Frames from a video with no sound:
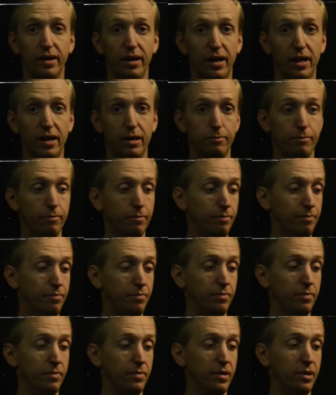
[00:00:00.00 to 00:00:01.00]
um,
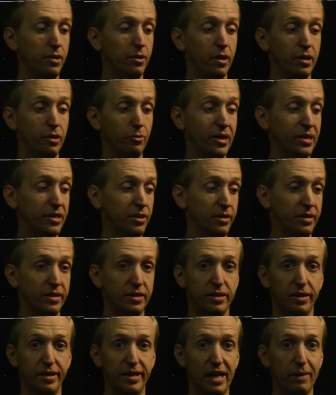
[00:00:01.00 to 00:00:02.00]
and you enter
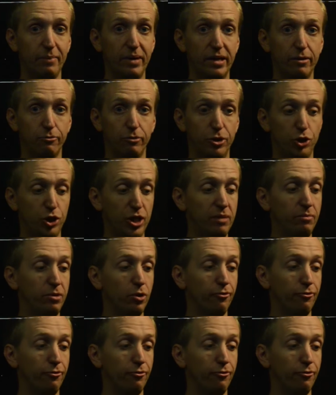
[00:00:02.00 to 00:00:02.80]
this dynamic regime,